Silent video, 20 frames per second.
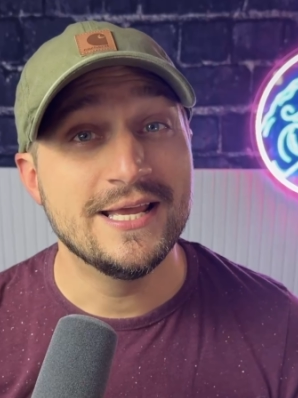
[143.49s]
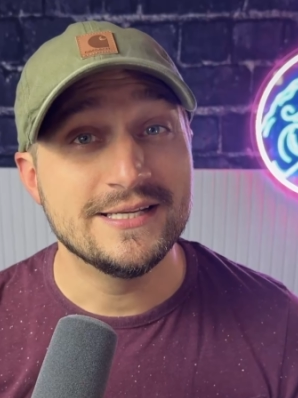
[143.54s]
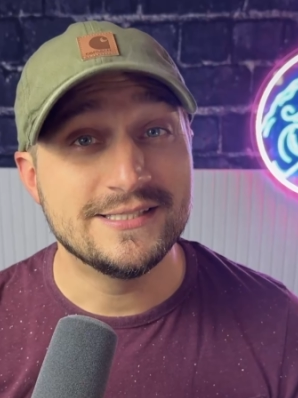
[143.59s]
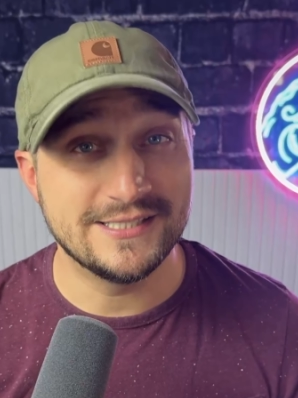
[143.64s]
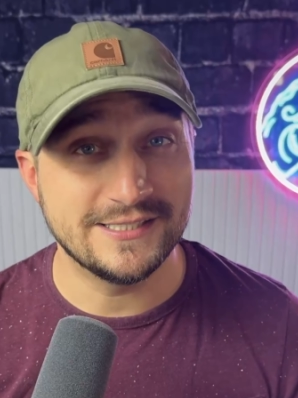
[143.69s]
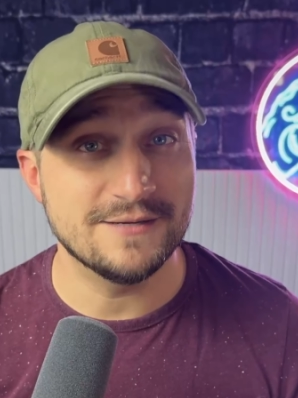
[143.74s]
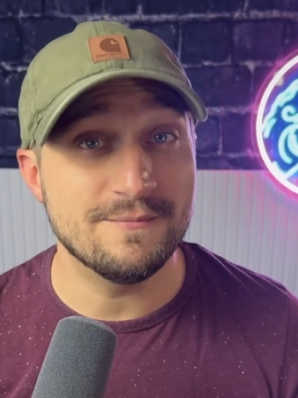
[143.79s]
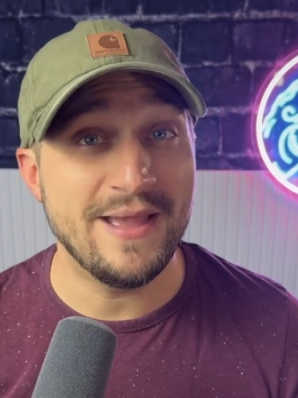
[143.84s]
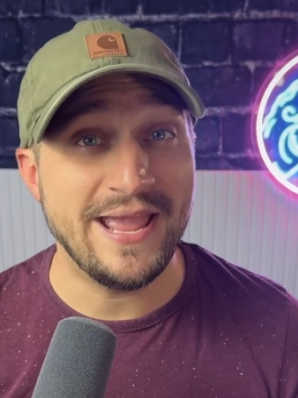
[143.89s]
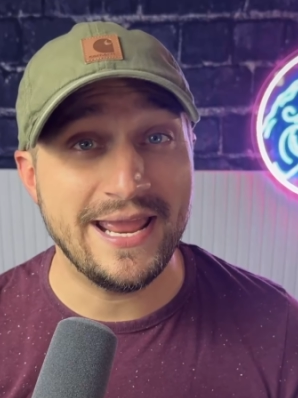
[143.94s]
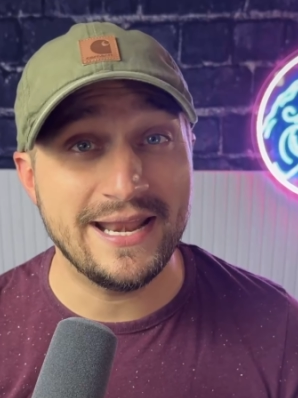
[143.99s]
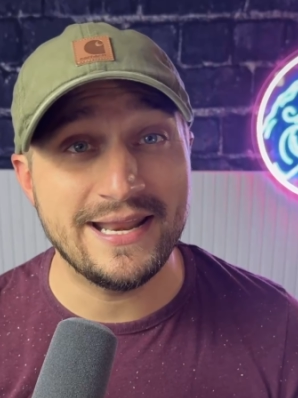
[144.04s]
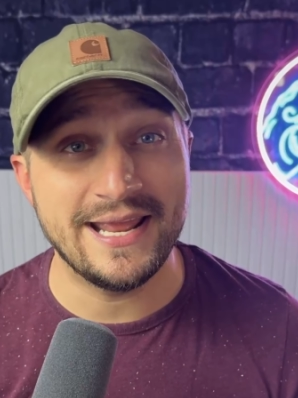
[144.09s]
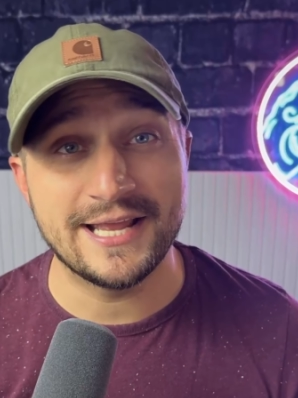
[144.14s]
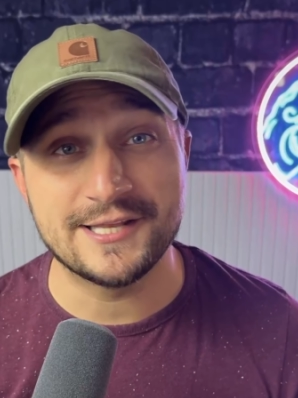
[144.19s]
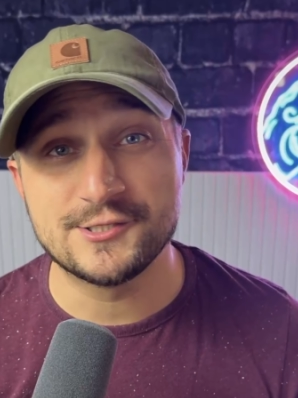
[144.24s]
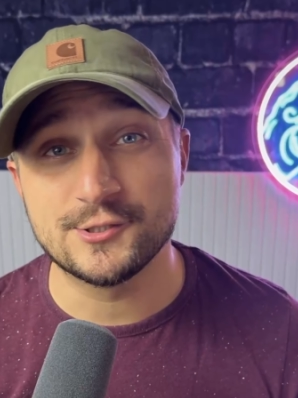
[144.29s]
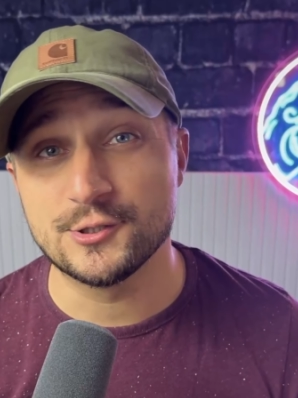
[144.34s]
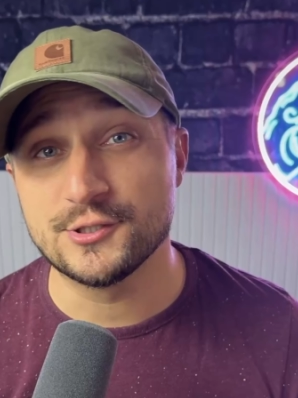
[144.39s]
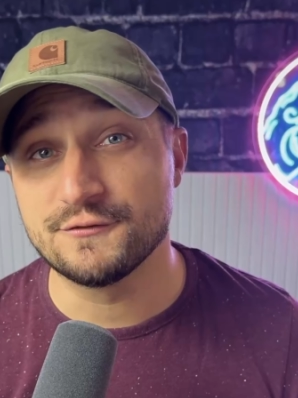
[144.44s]
to demand
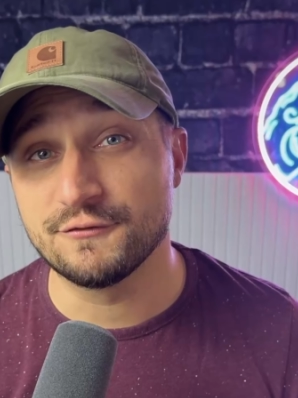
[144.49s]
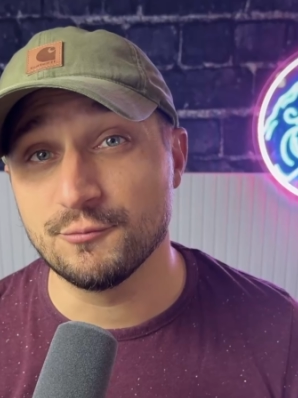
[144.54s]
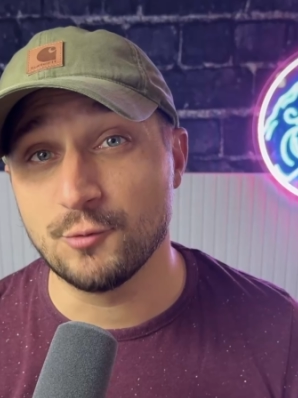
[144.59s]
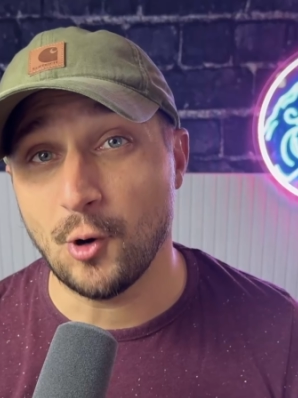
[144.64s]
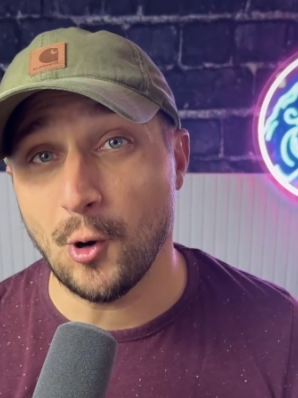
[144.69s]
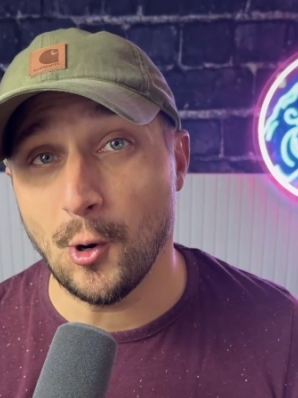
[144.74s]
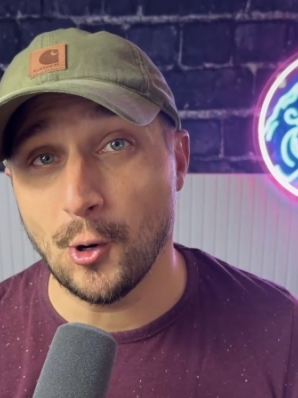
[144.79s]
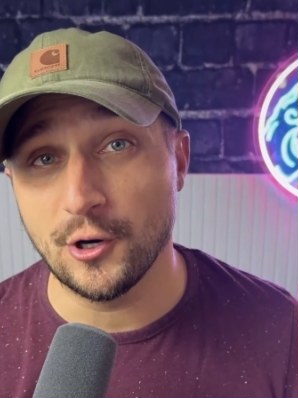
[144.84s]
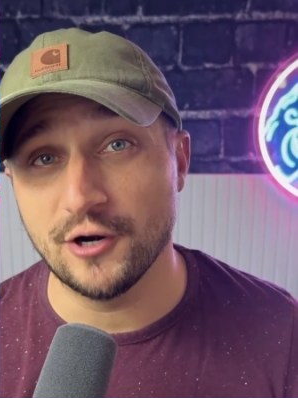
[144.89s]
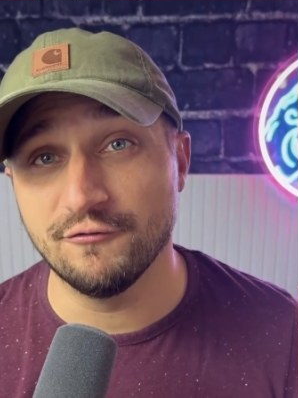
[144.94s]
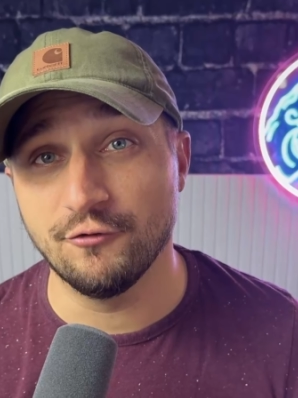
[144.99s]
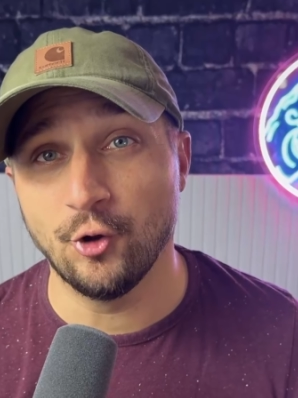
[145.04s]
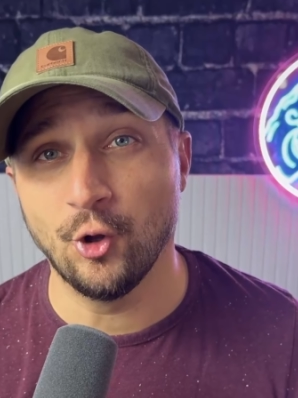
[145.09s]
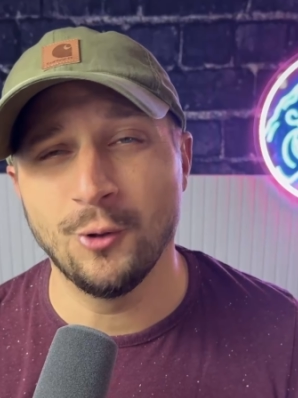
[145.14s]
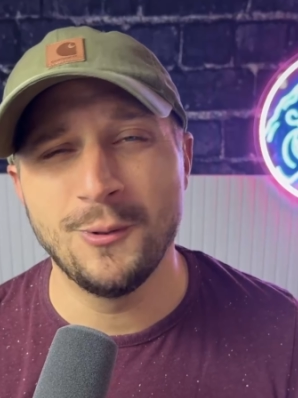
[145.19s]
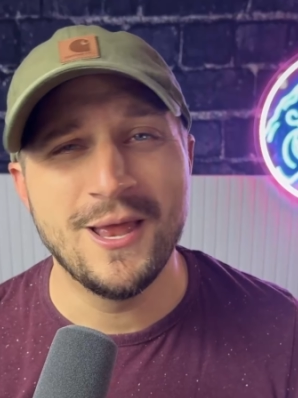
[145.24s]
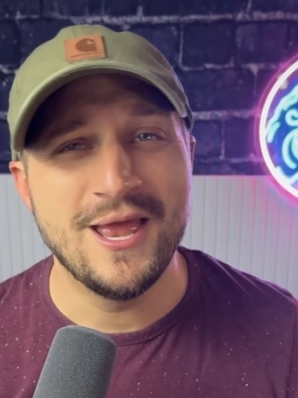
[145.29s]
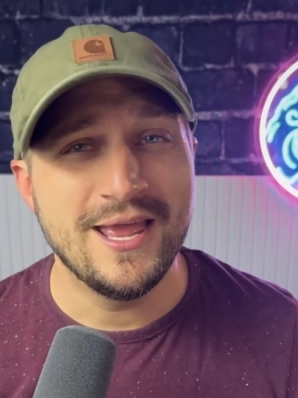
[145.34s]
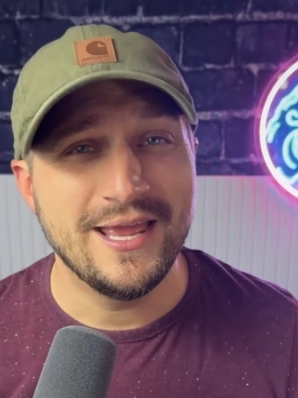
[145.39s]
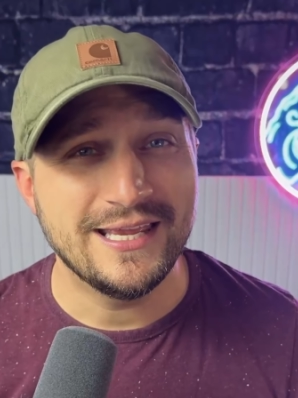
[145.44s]
answers from Carnival,